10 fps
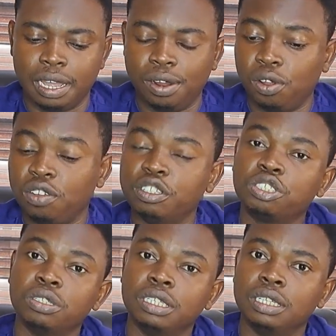and all of a
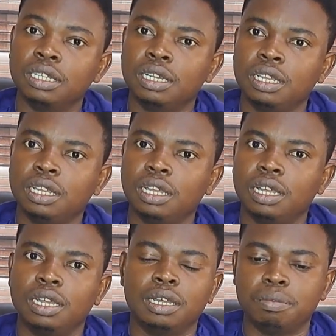sudden
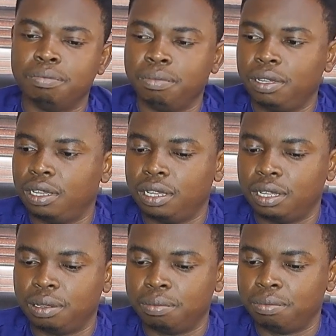
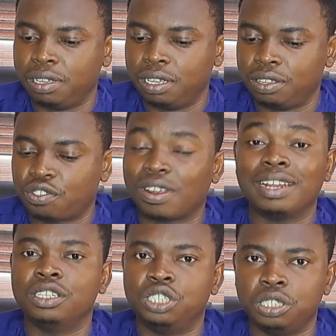a
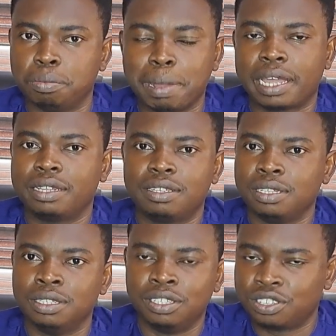strategy,
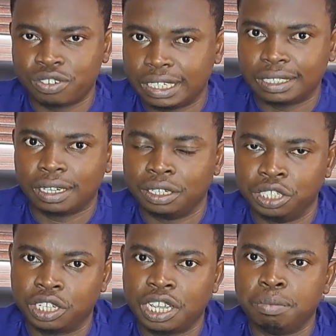marketing distress
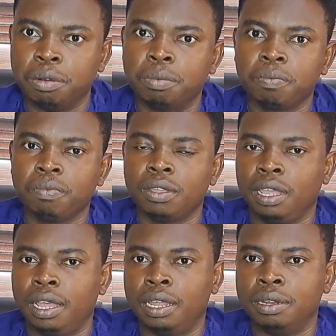strategy came up,
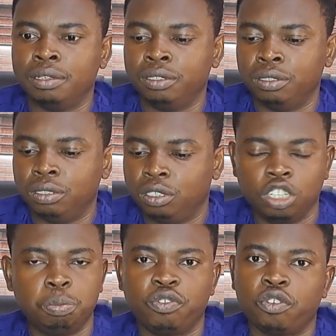and
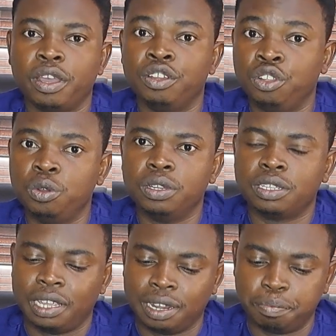just before I knew
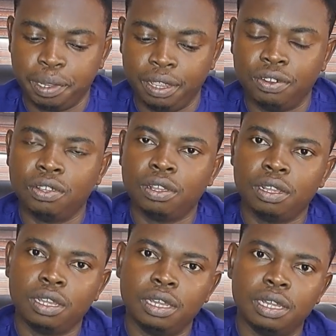it, he had paid
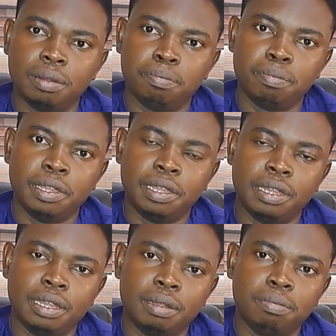
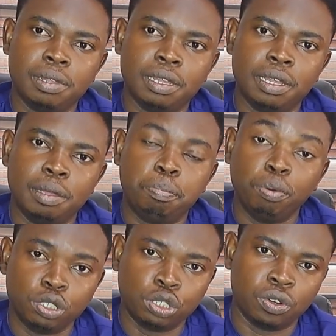a
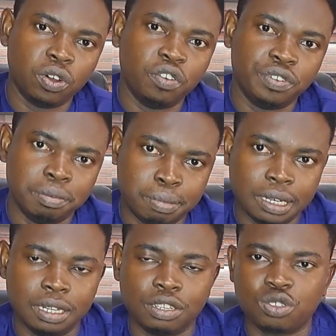portion of the
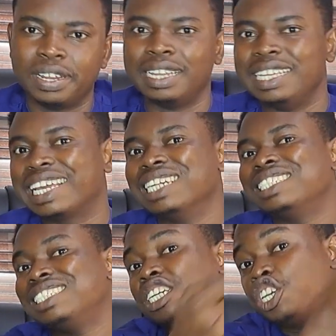money so that he
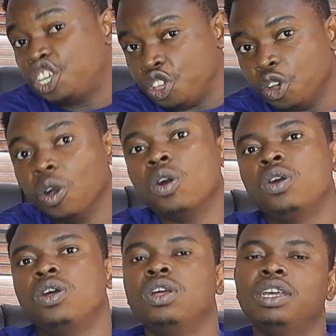can secure
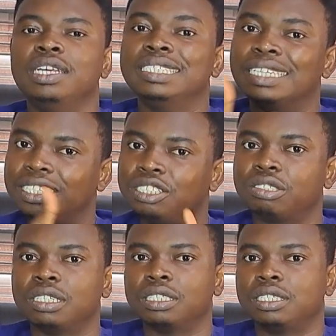his
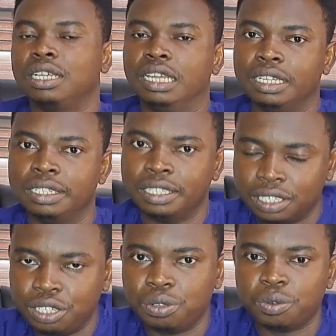interest in the
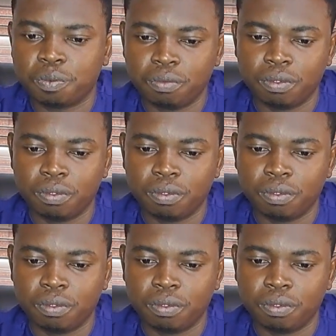deal.